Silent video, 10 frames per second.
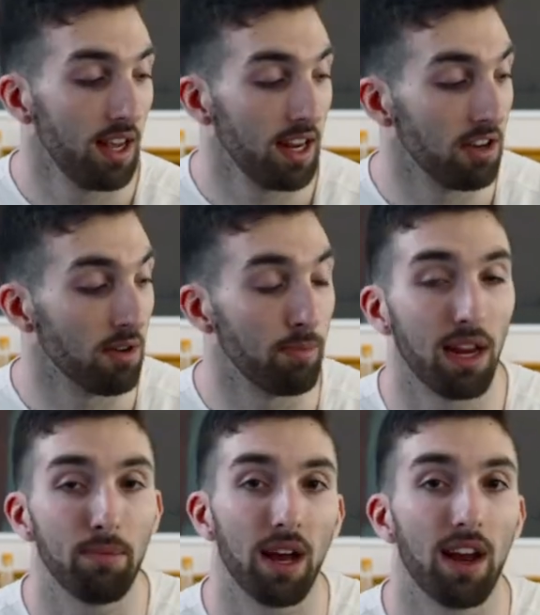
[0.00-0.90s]
in your
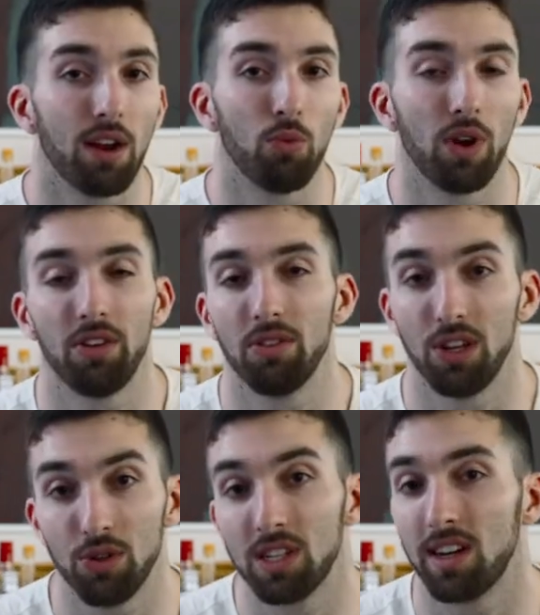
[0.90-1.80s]
main pack when you're
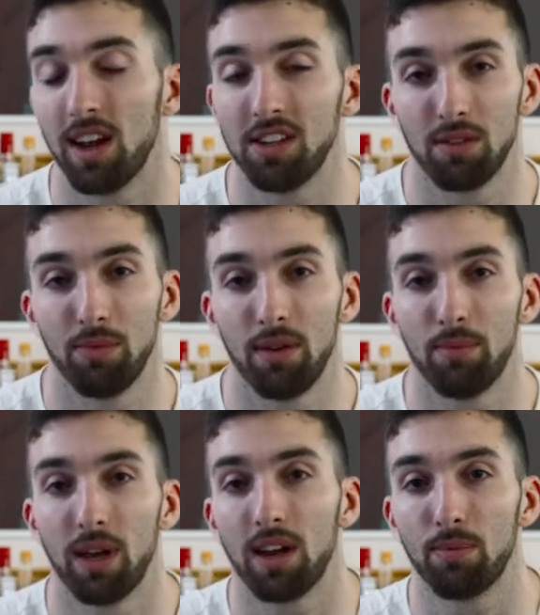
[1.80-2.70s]
using it as your main
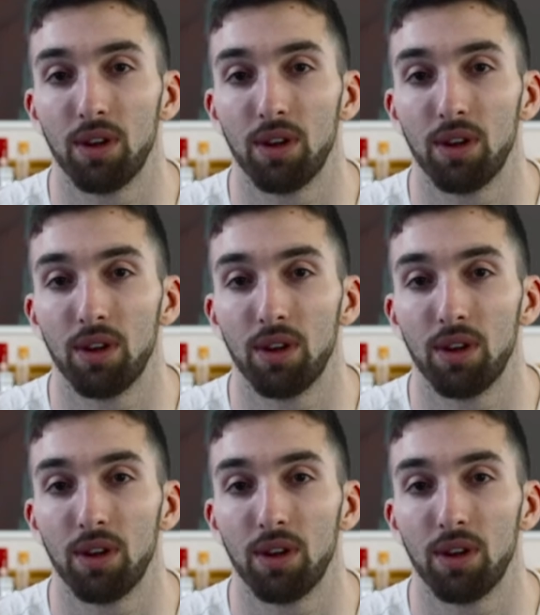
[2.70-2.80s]
pack.